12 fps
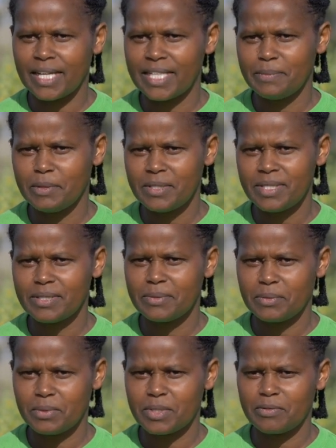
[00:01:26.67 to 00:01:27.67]
animals
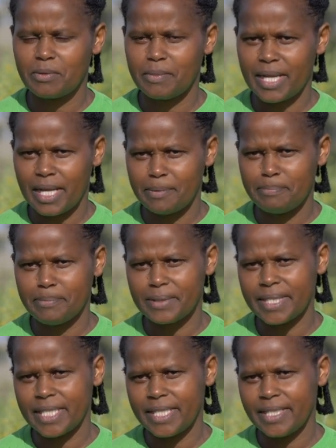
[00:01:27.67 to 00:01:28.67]
was from my
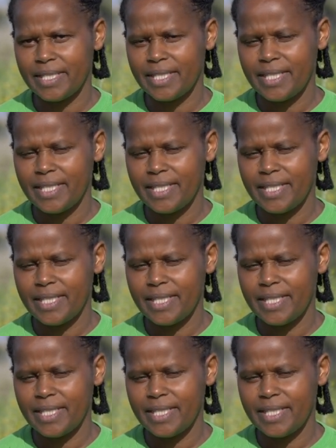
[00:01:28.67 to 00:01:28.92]
upbringing.